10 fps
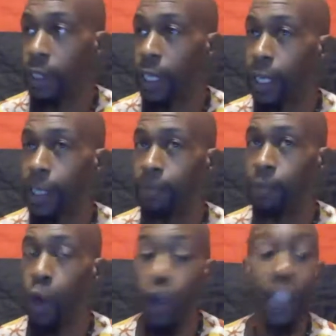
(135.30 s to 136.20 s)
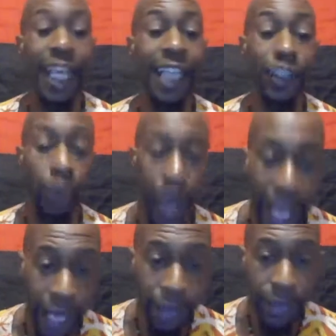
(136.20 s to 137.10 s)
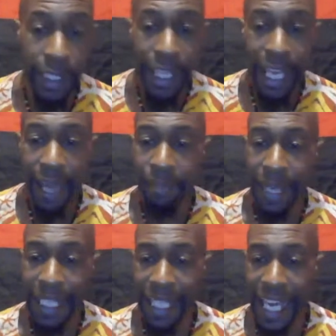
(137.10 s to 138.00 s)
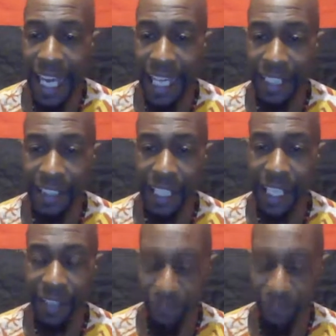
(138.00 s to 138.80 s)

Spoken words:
organize around, and make as a